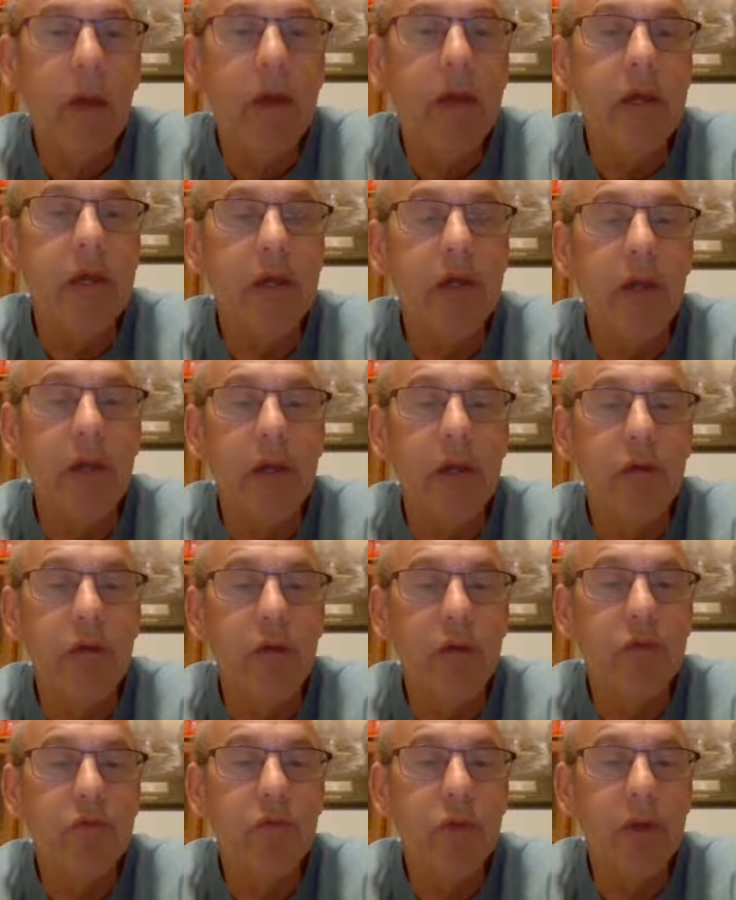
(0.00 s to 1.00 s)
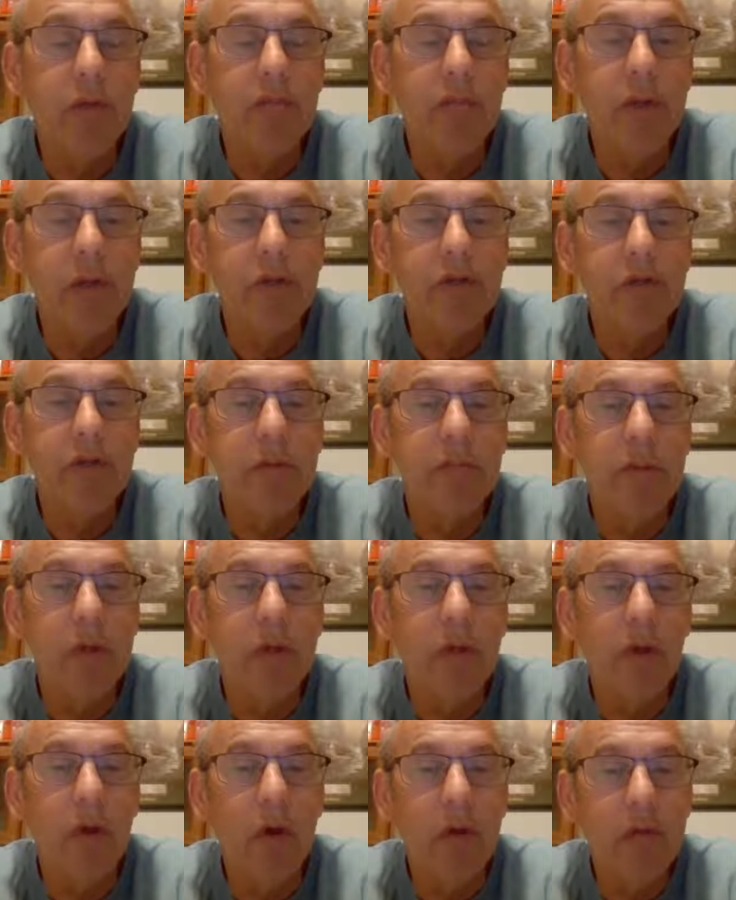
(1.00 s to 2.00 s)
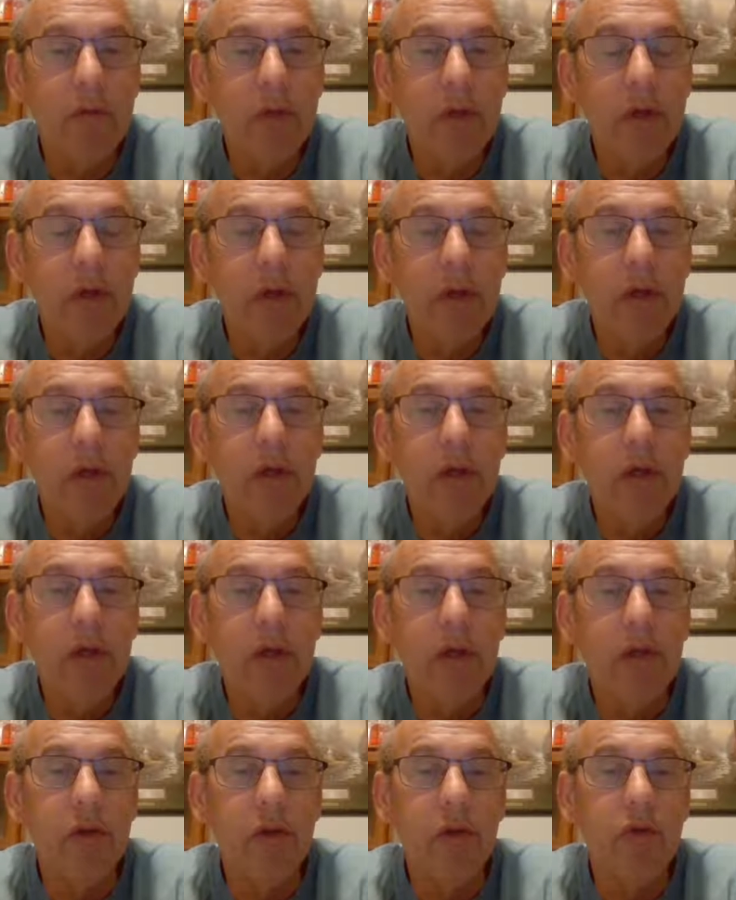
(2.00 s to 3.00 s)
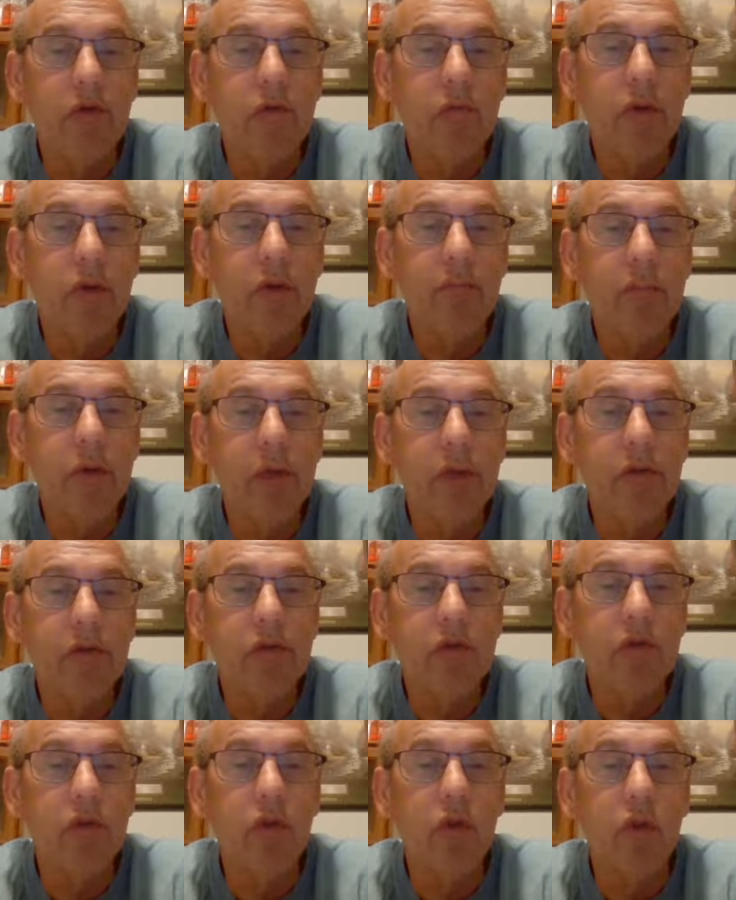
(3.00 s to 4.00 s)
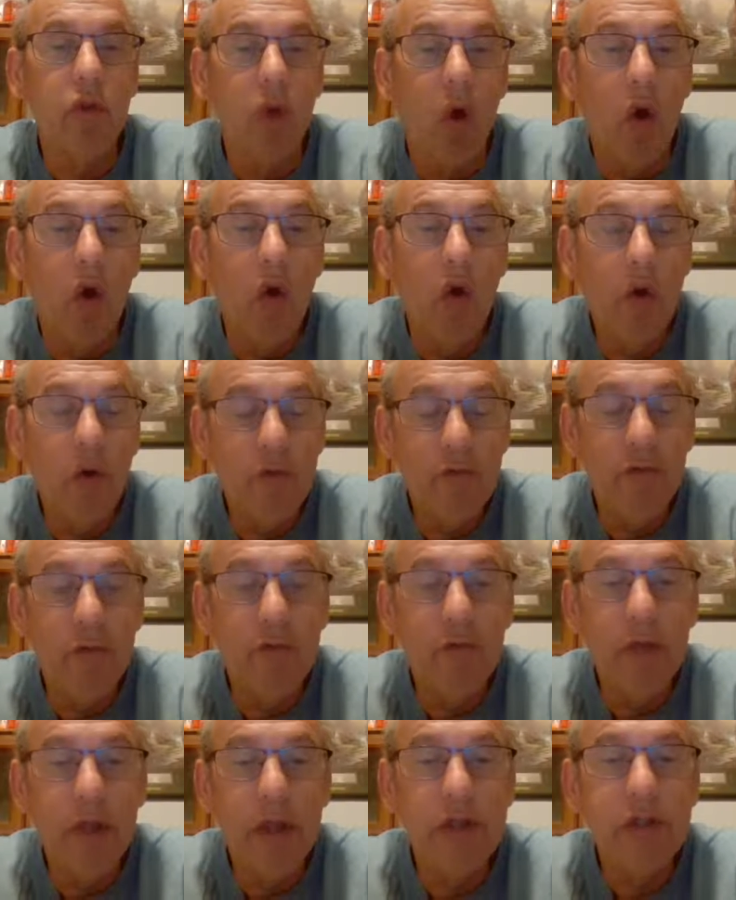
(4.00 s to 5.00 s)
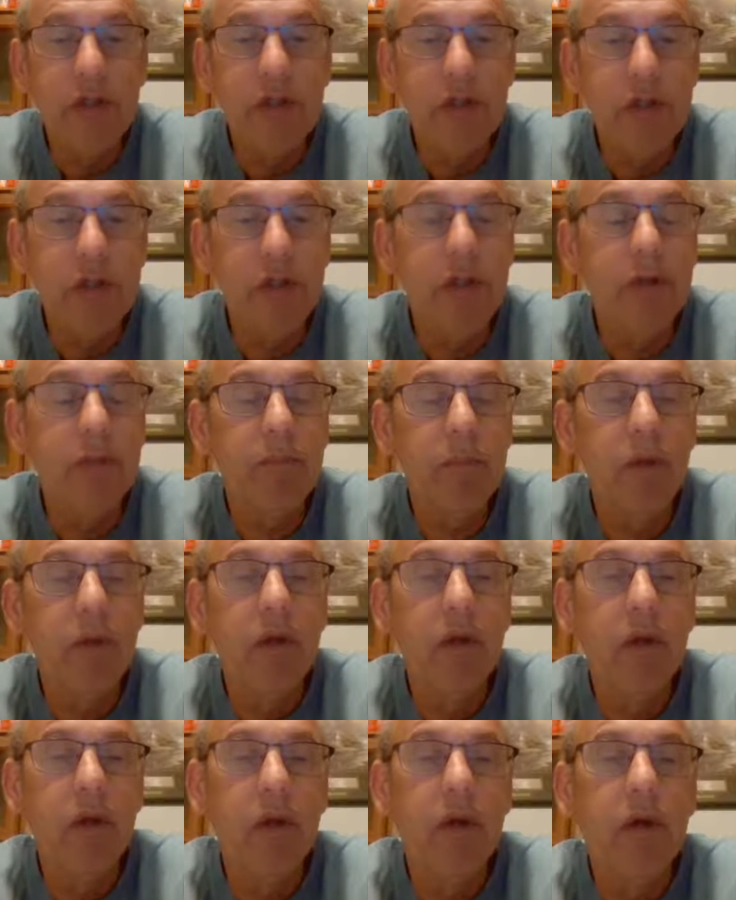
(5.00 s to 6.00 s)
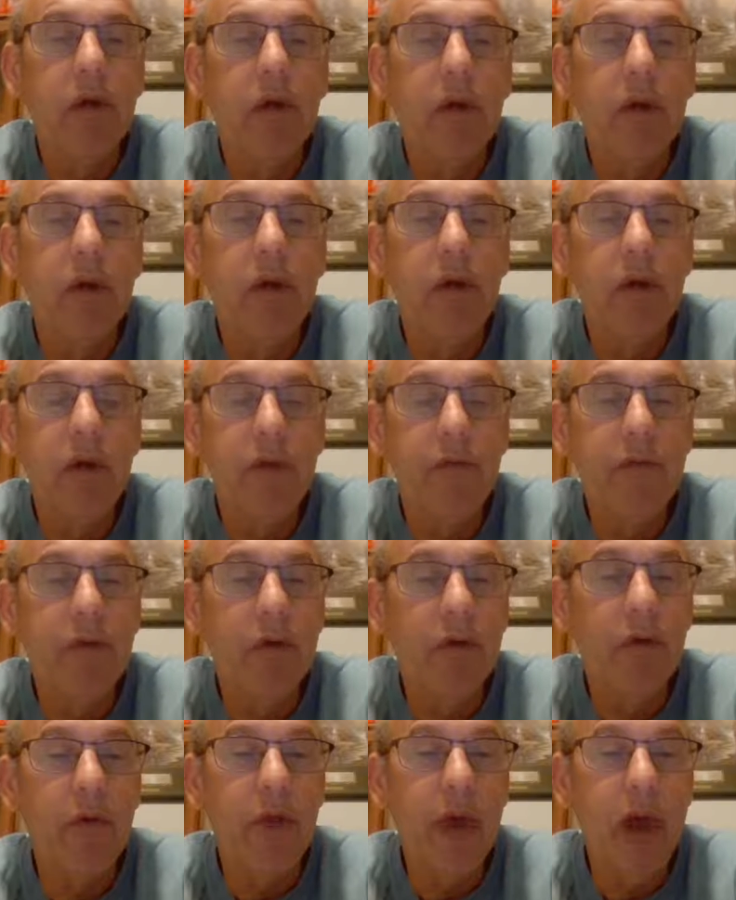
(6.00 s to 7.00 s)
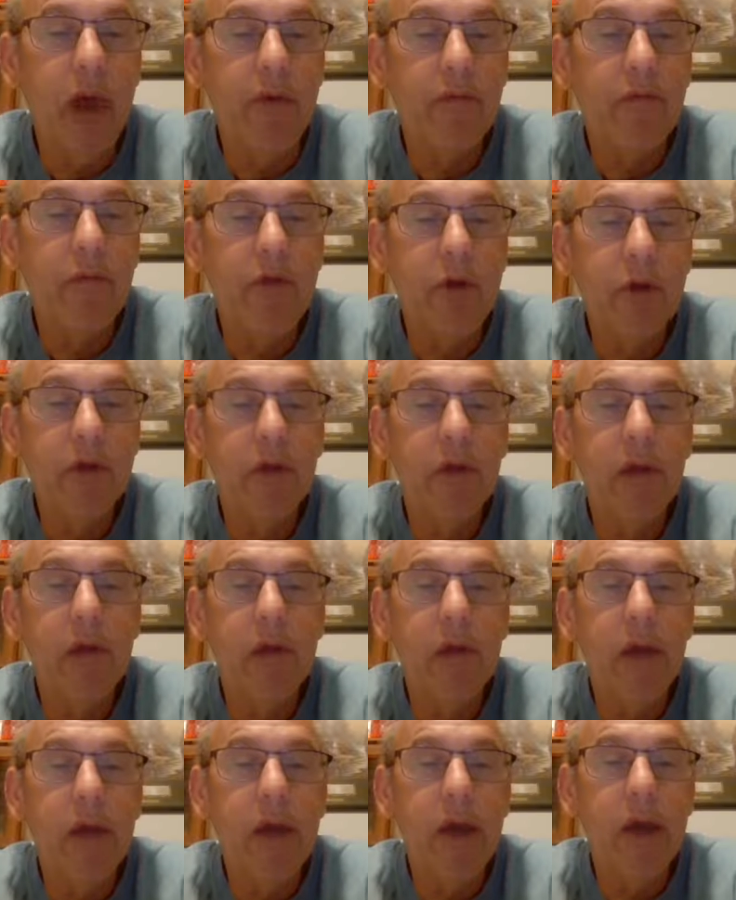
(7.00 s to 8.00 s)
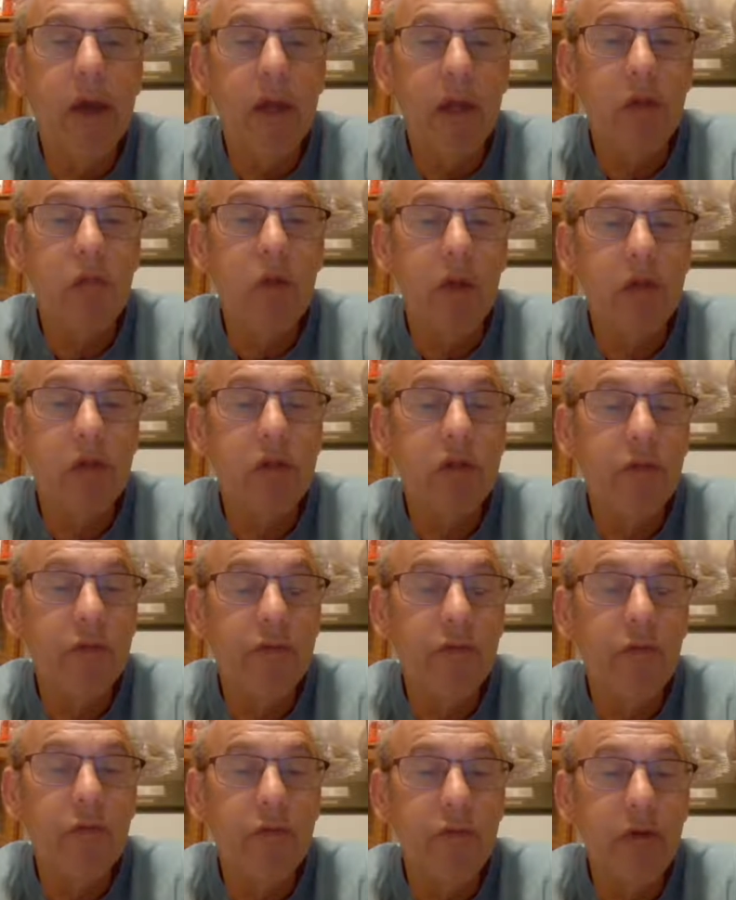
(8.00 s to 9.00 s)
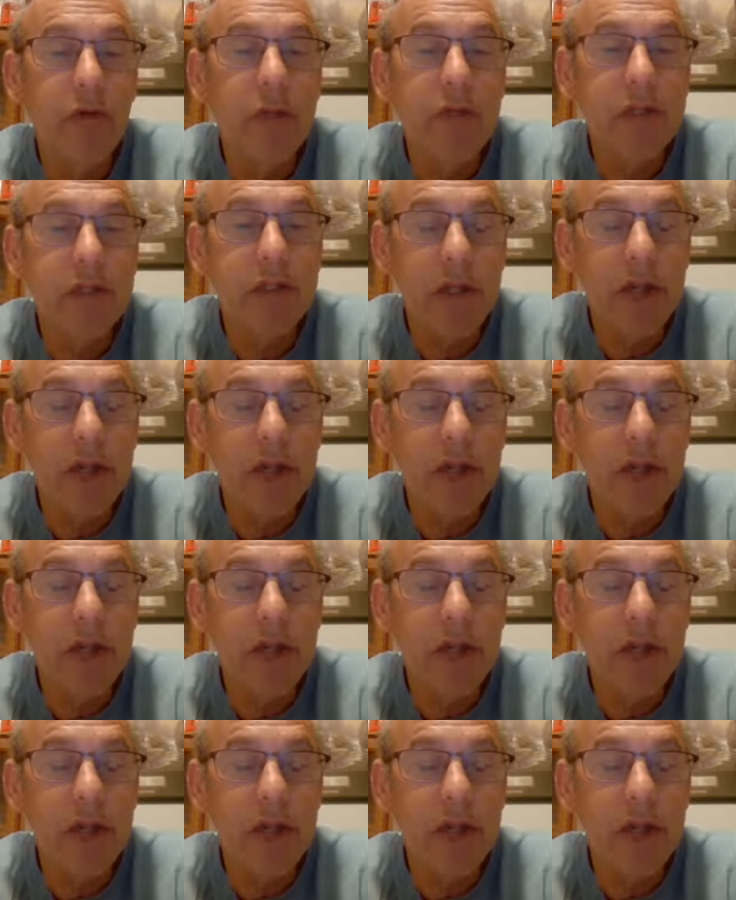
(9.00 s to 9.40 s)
He knows what it means to be alone. He knows what it means to long for relationship if you don't have one. And he wants to fulfill and